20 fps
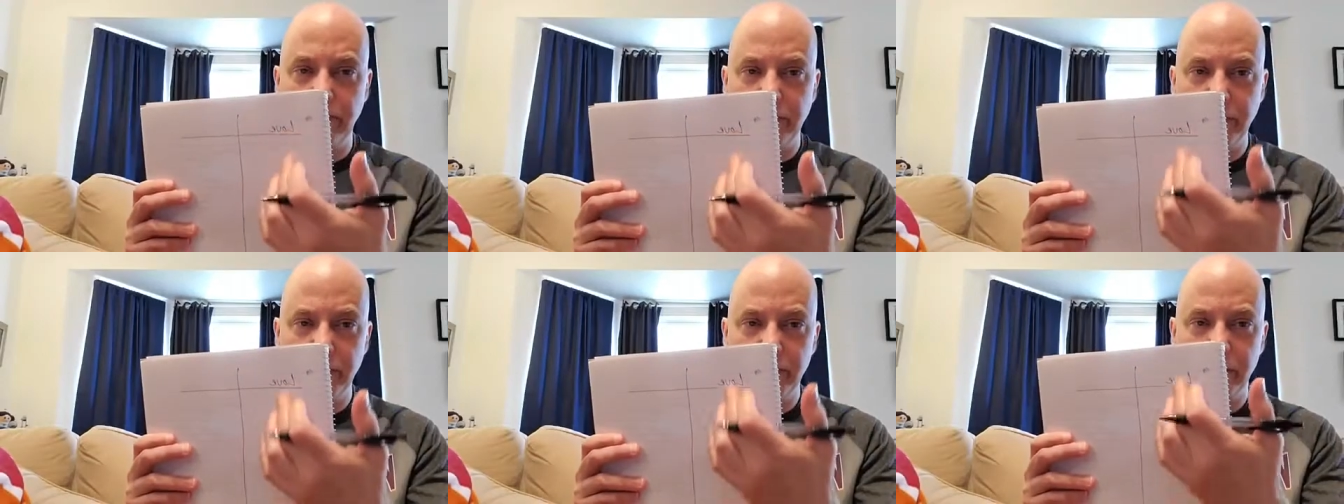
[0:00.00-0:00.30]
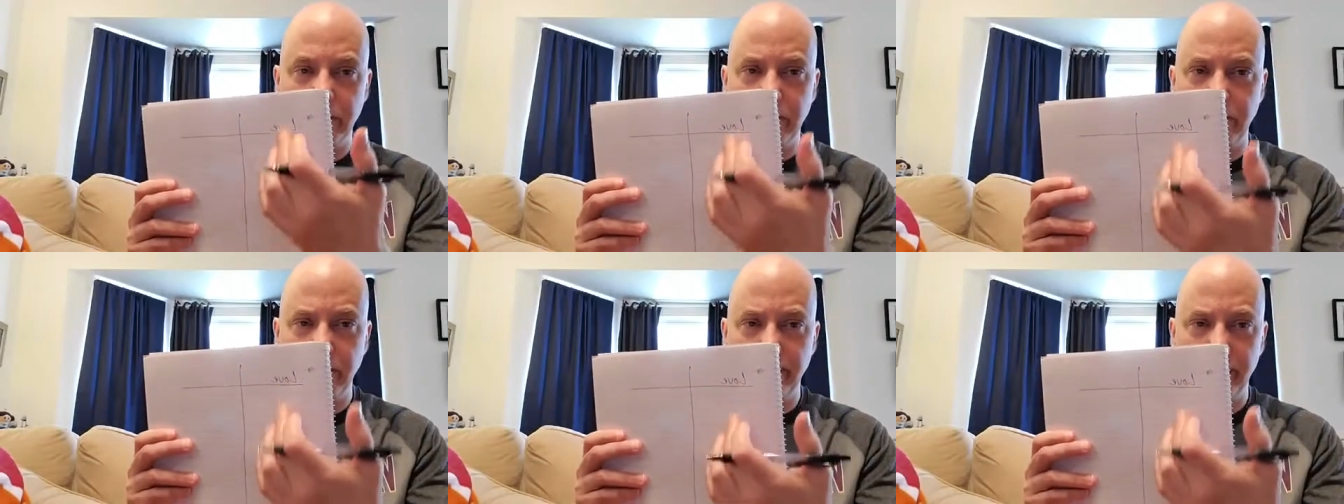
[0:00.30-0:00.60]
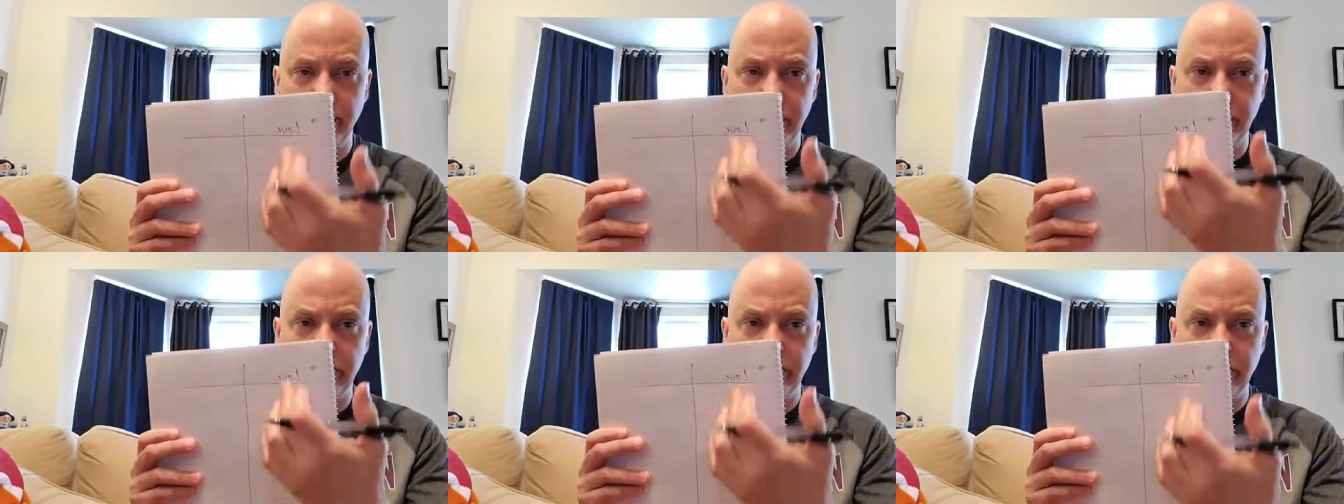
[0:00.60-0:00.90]
just to
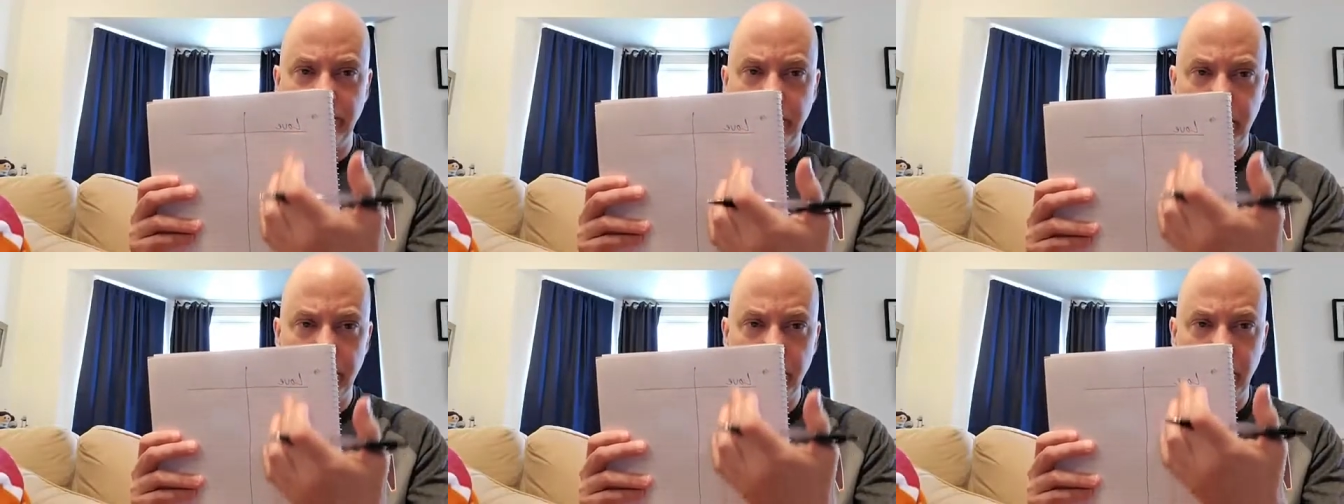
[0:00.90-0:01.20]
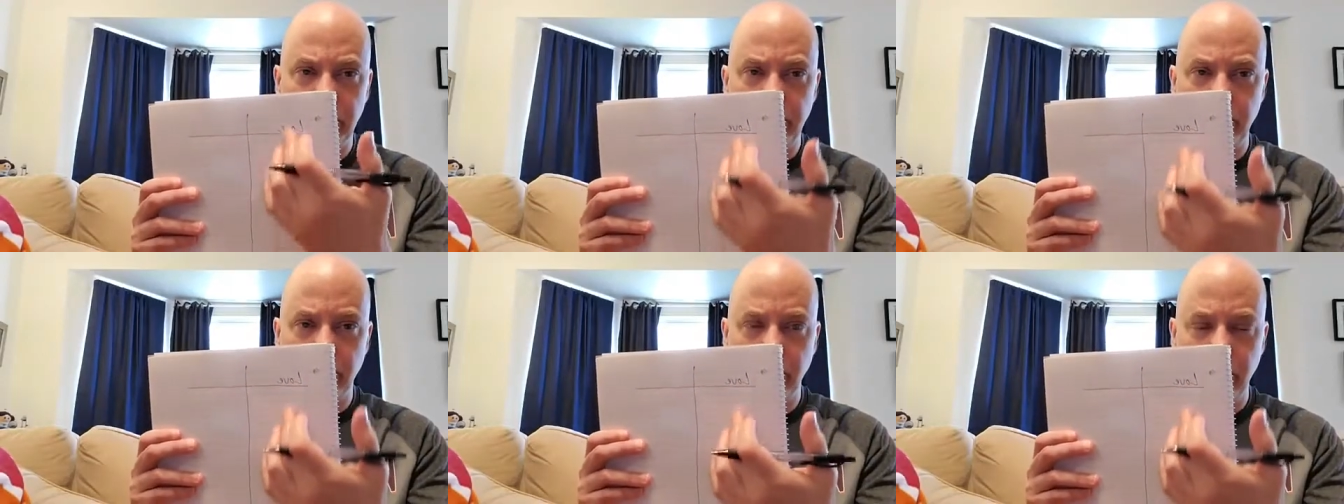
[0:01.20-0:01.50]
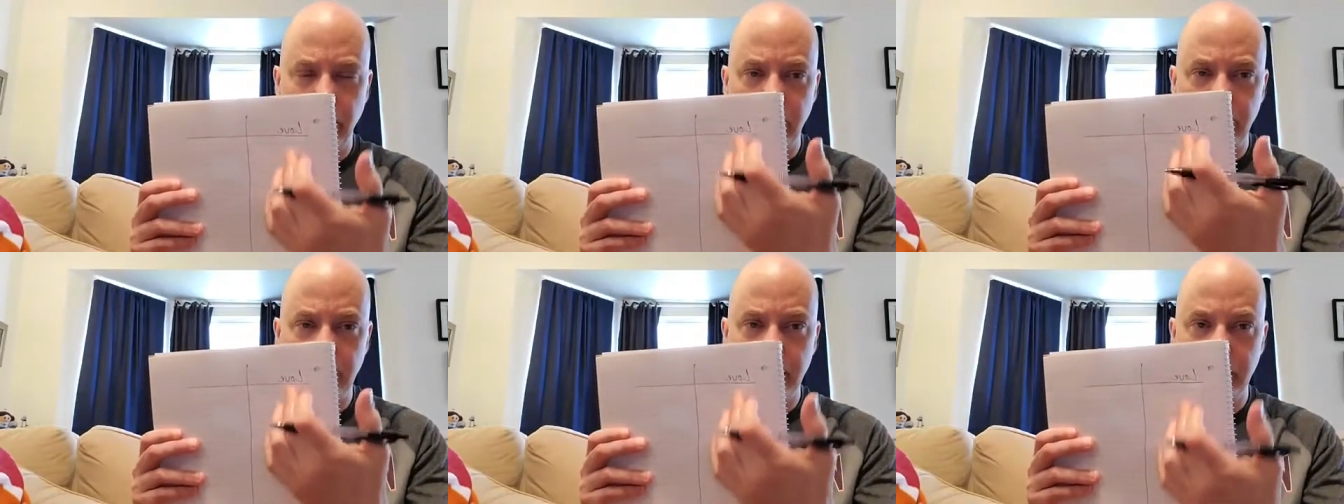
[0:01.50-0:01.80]
flip it in your
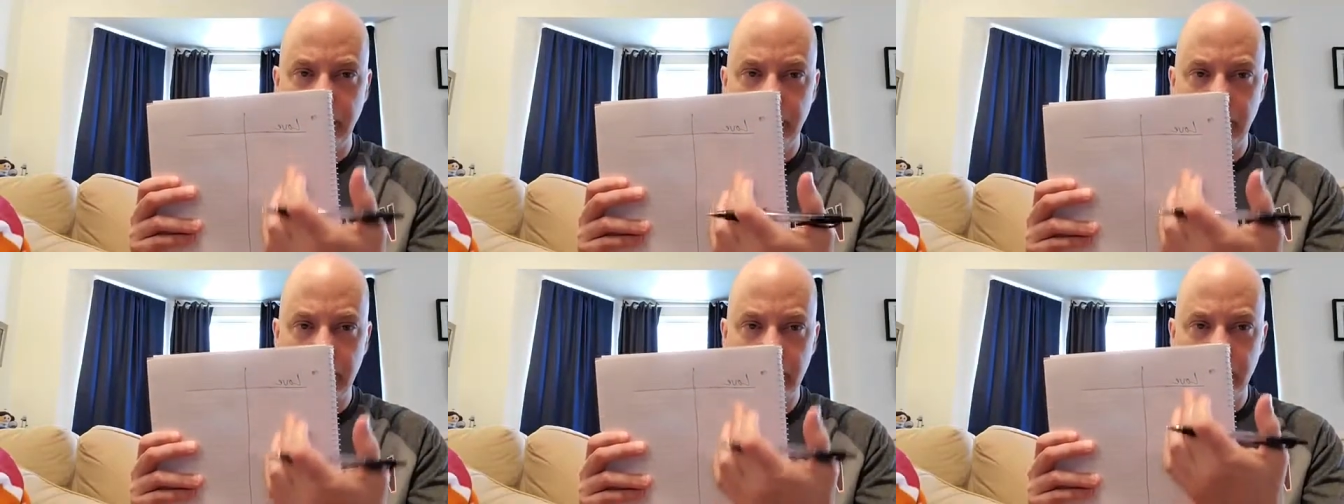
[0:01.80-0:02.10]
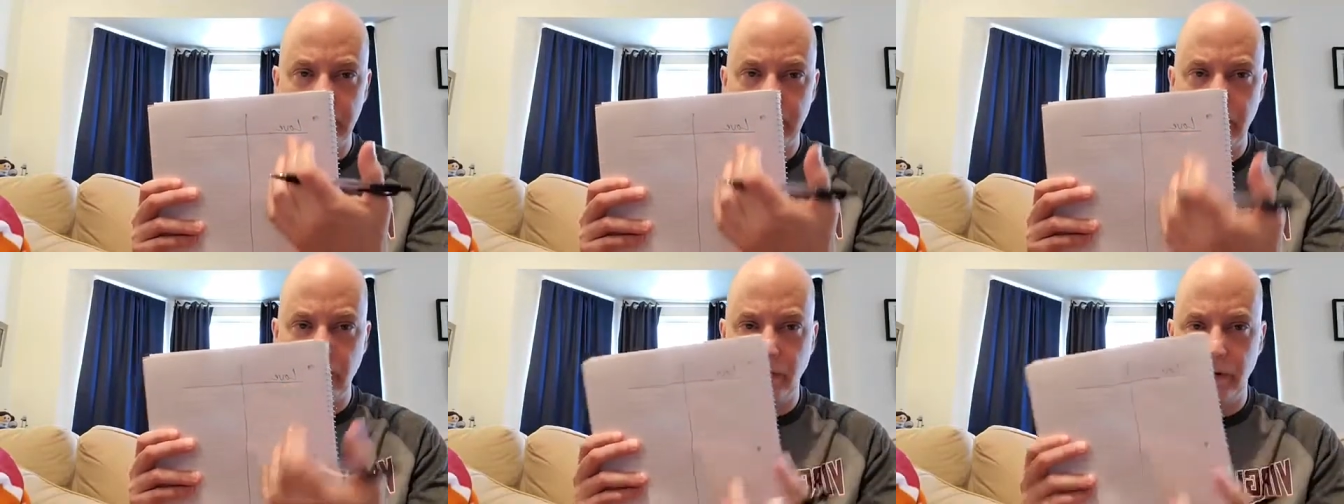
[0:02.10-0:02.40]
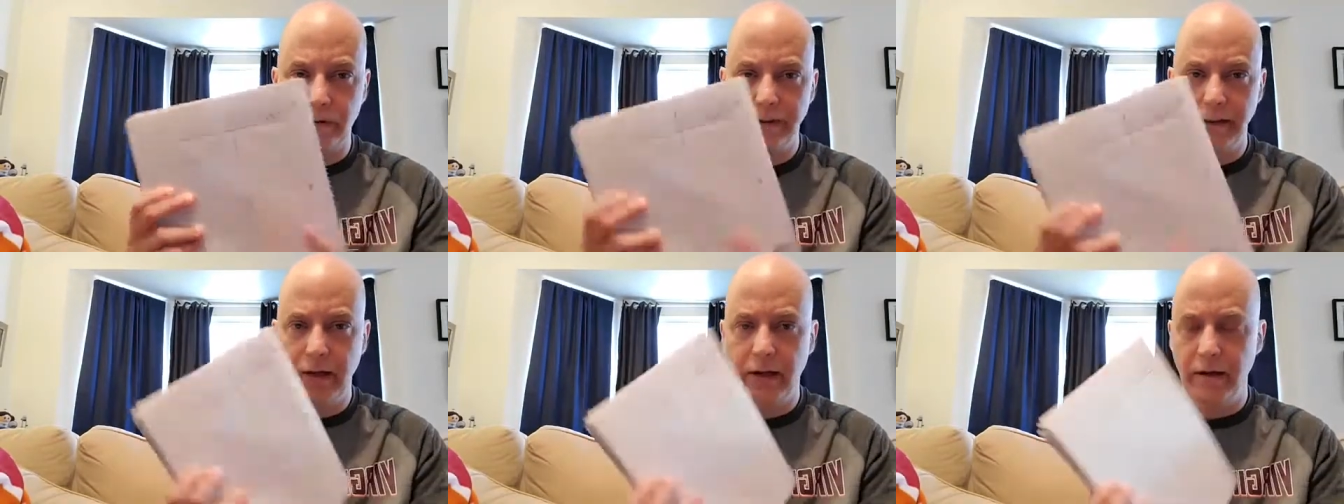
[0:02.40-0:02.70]
brain that this is the
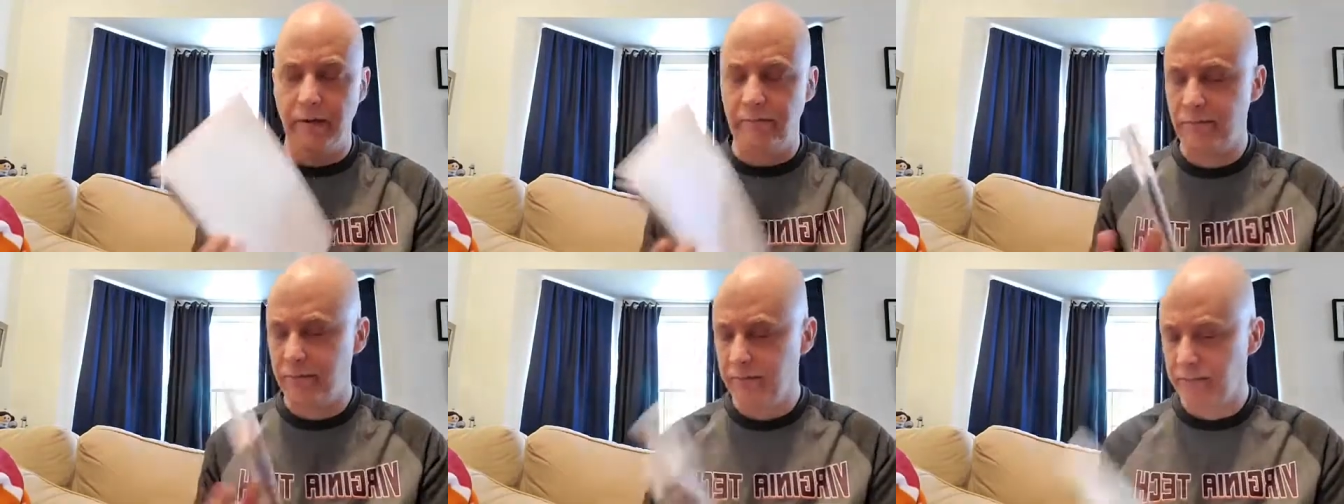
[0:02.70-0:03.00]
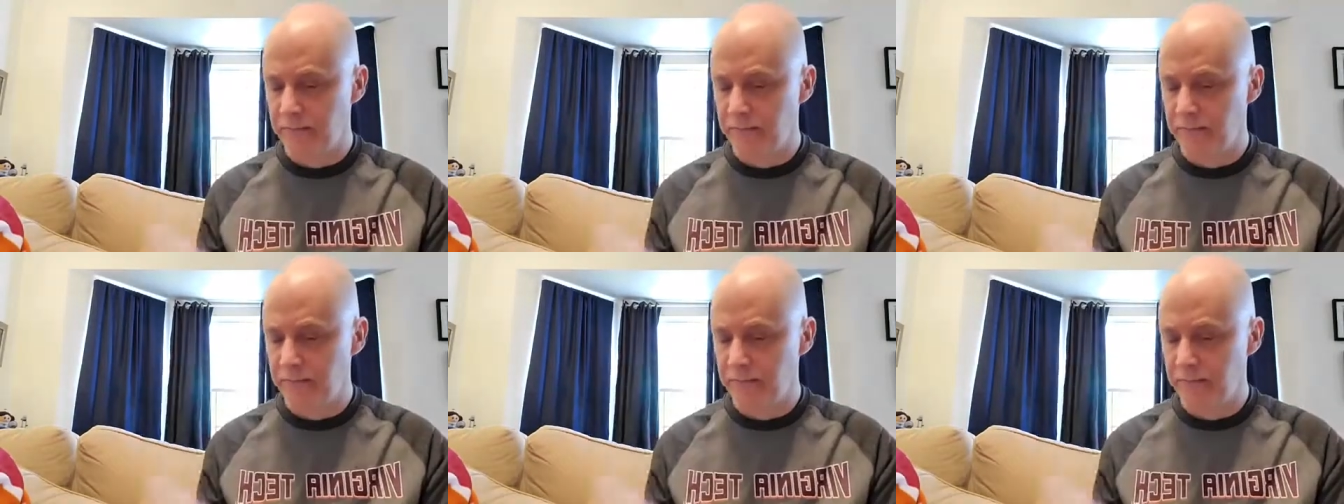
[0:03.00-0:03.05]
word love.